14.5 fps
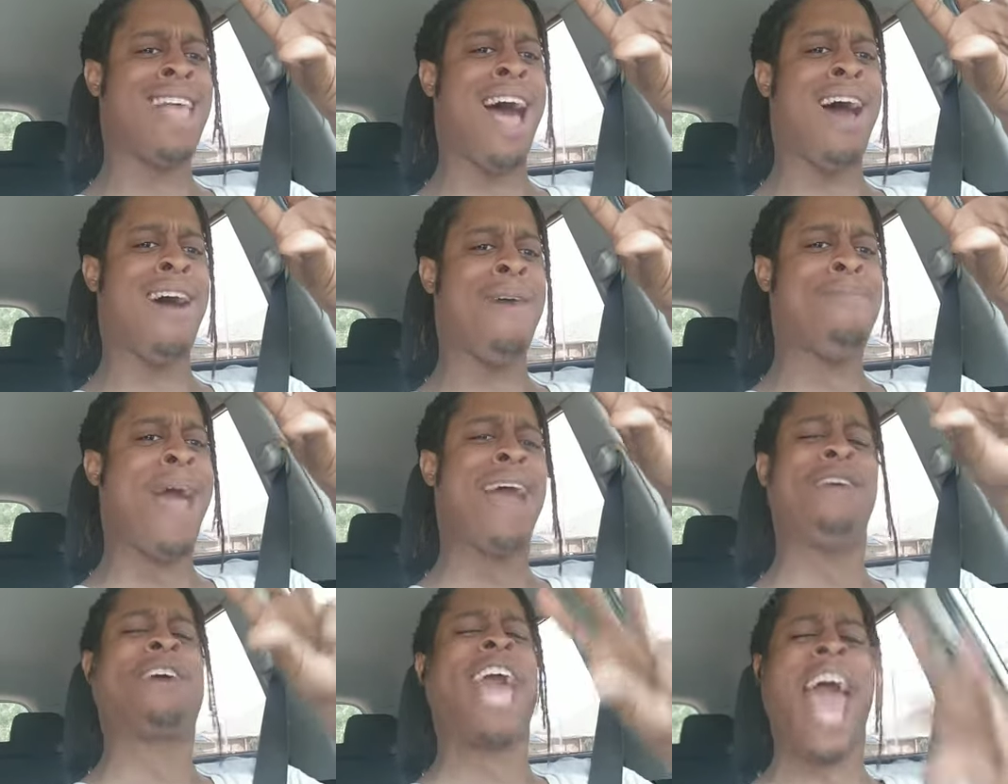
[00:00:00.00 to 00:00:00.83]
of
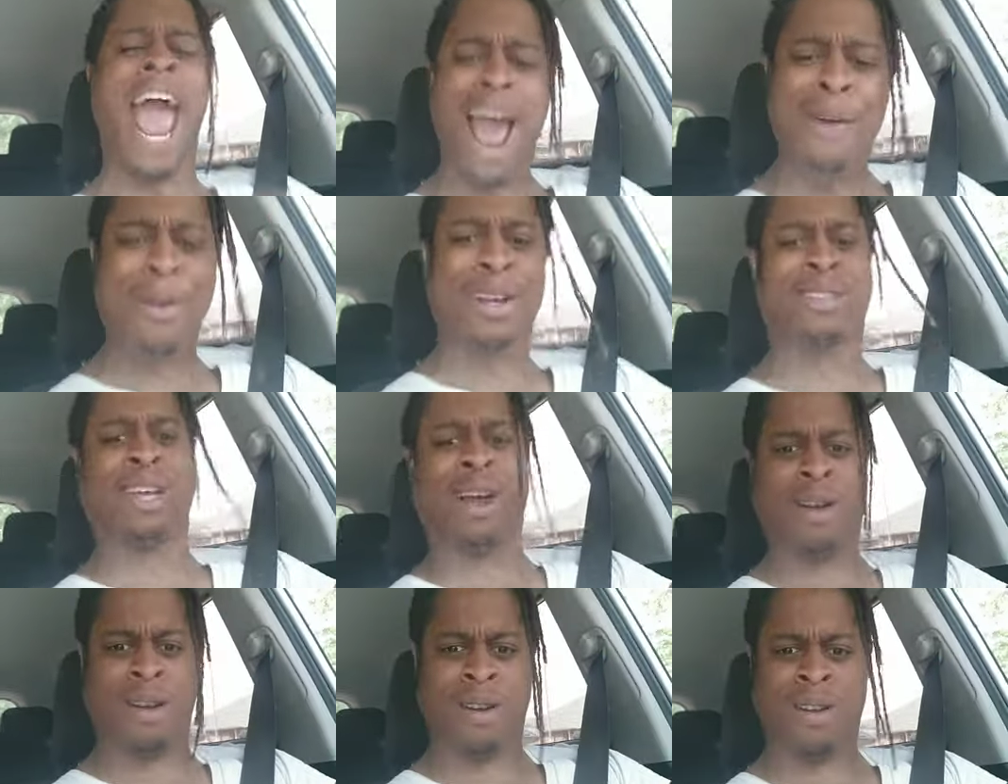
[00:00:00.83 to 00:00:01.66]
character.
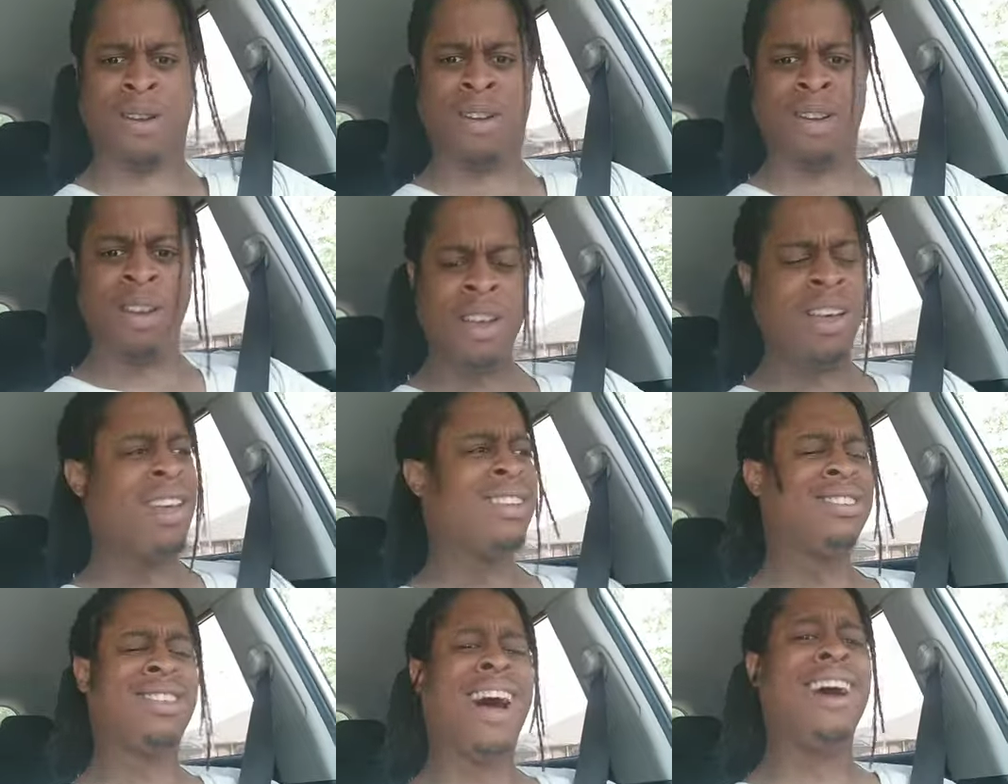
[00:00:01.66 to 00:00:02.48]

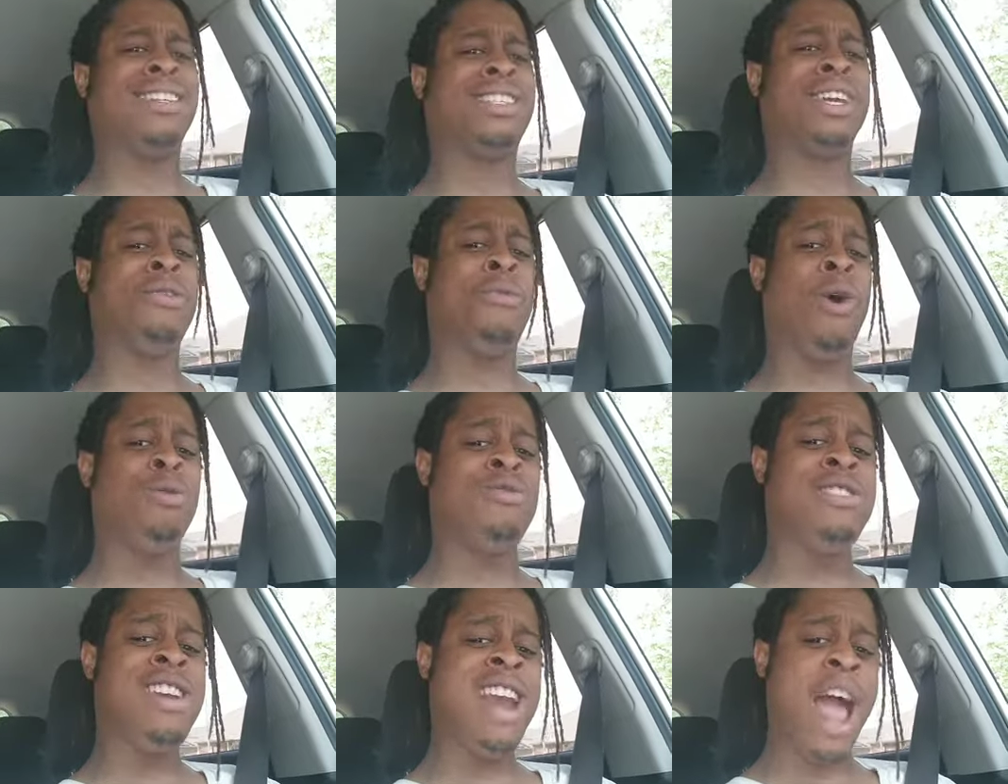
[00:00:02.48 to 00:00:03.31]
Sanji will
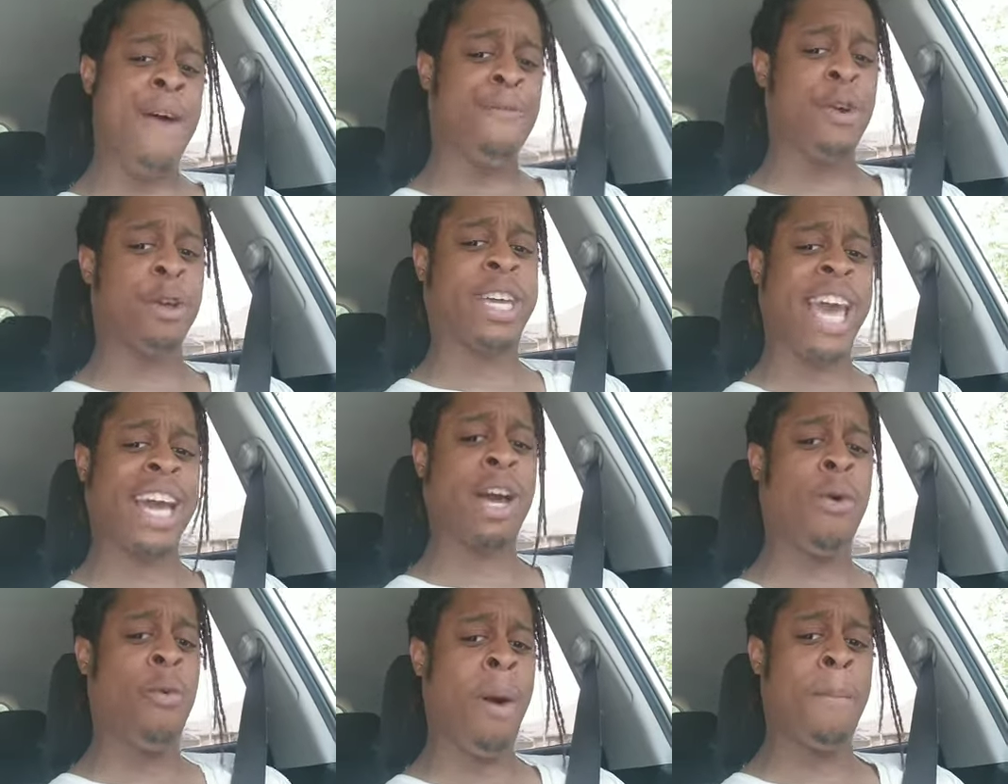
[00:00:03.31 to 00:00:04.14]
never kick a
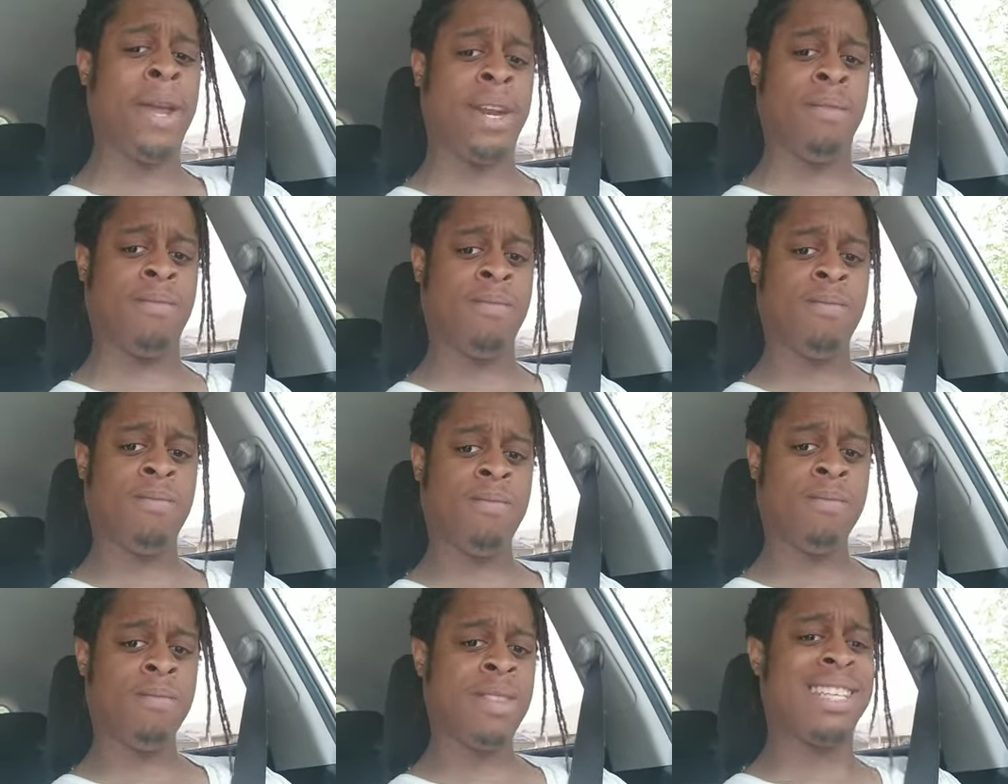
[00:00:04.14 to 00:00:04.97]
woman.
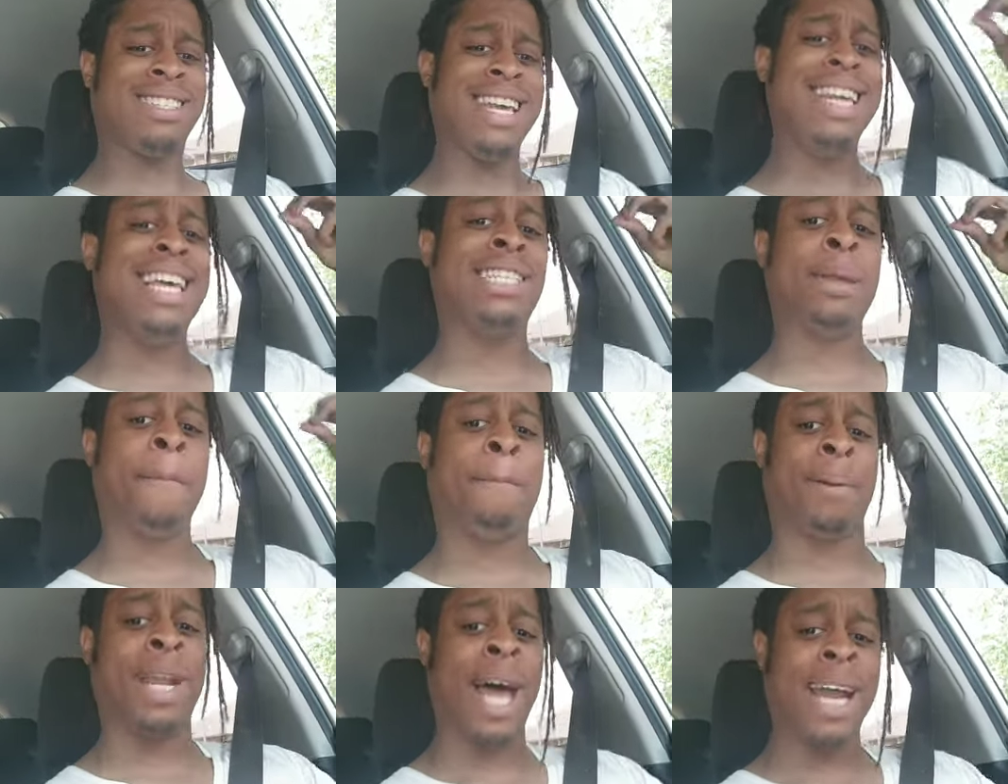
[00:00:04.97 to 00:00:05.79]
It's in his blood.
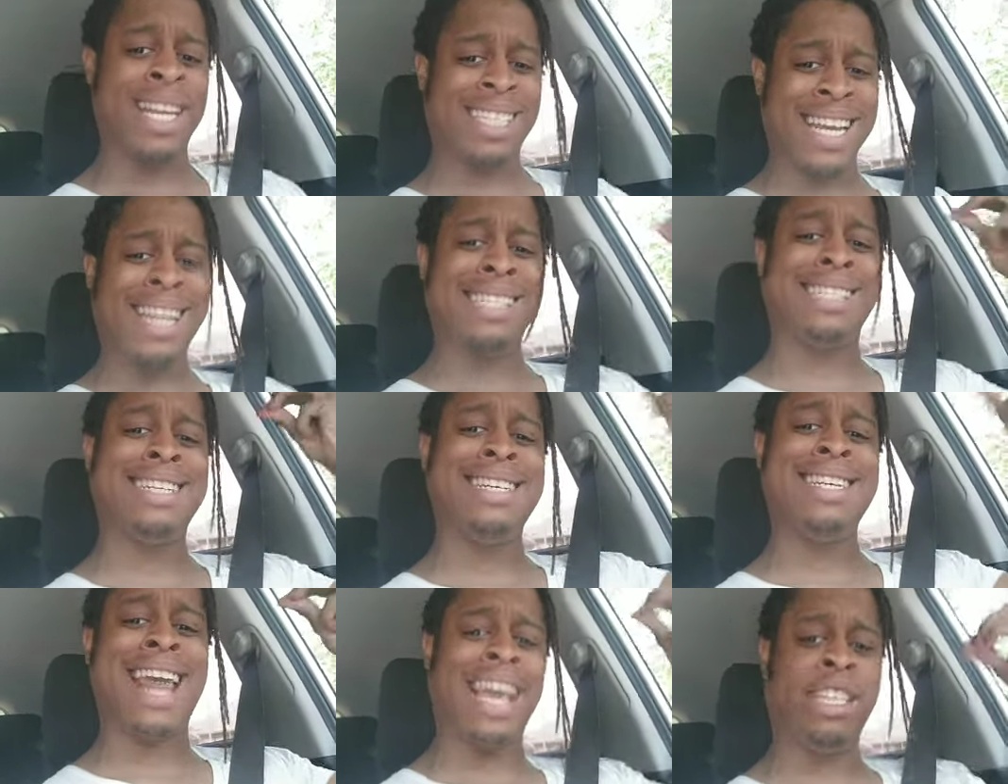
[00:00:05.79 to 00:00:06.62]
It's in his
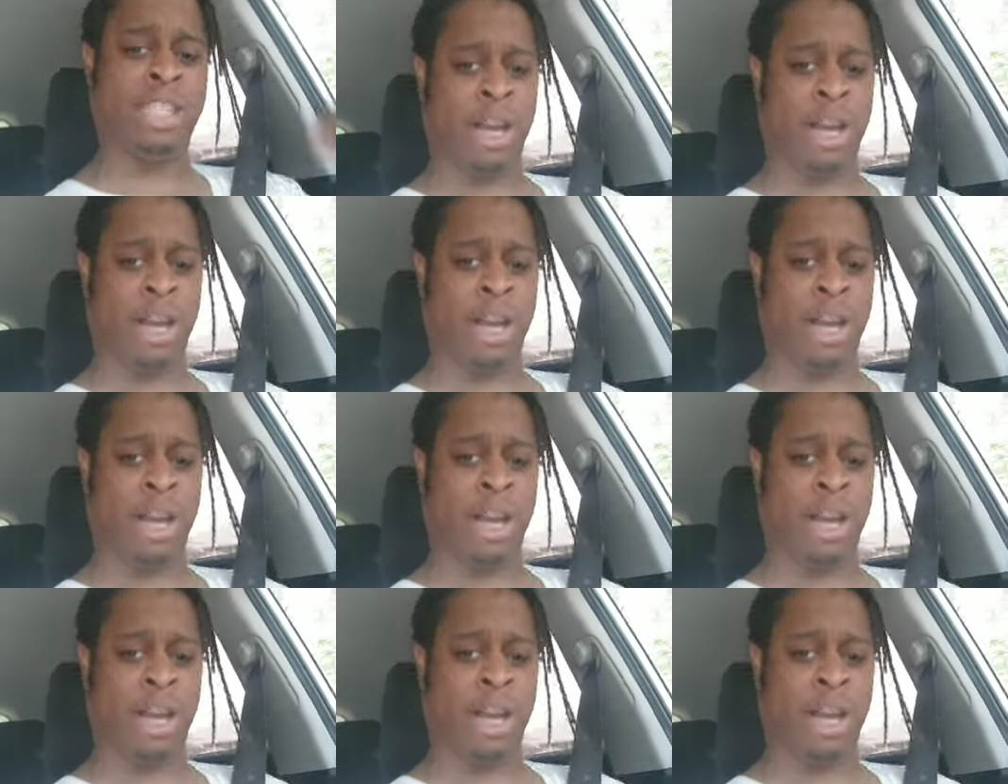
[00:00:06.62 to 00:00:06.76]
nature.